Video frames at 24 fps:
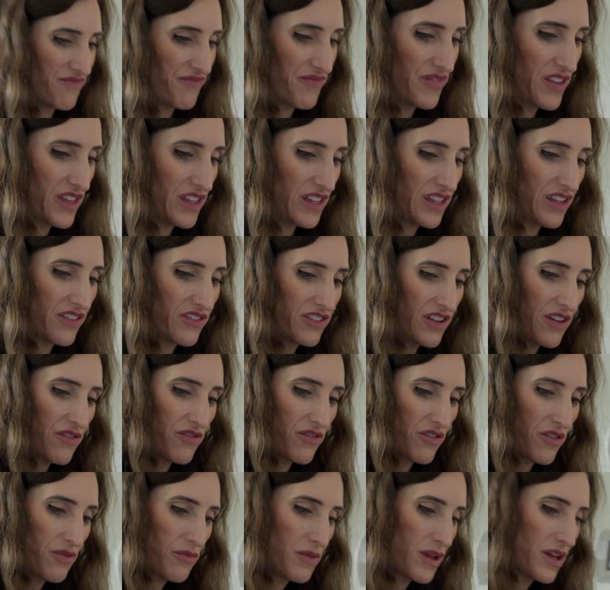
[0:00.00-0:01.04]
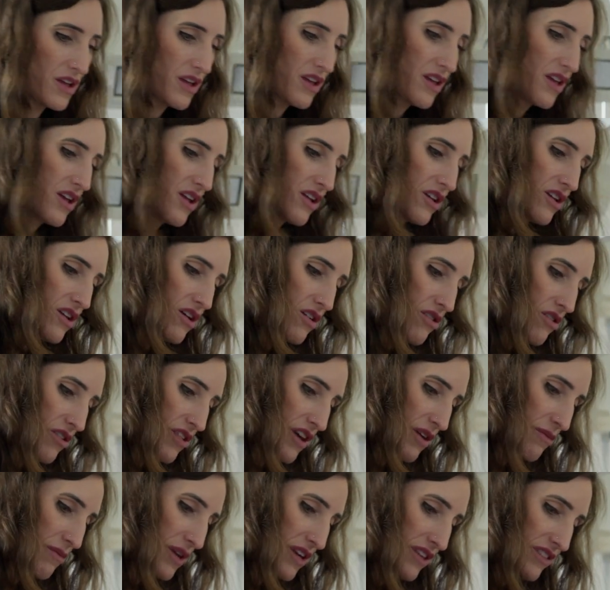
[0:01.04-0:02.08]
if you look at your own
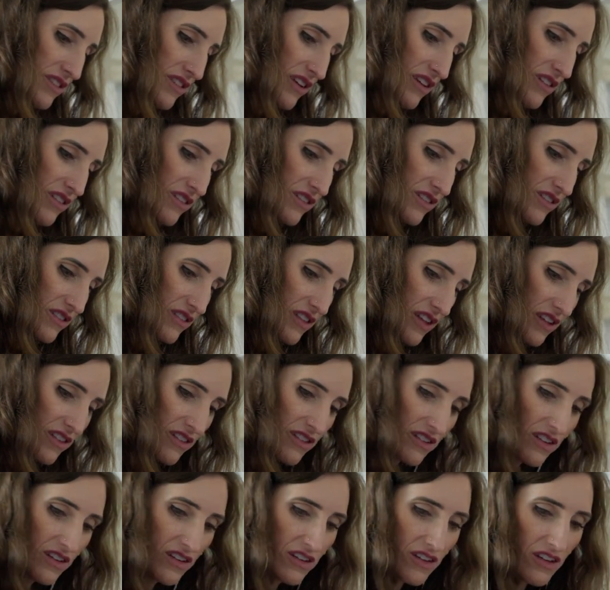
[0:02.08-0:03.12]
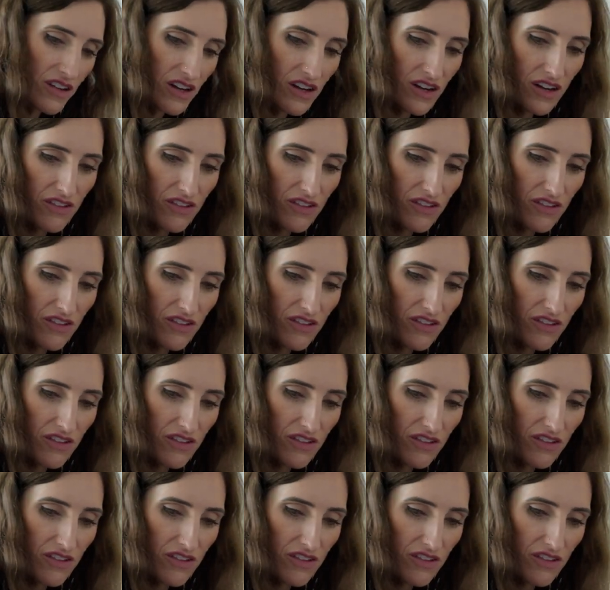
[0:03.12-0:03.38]
life, the habitat you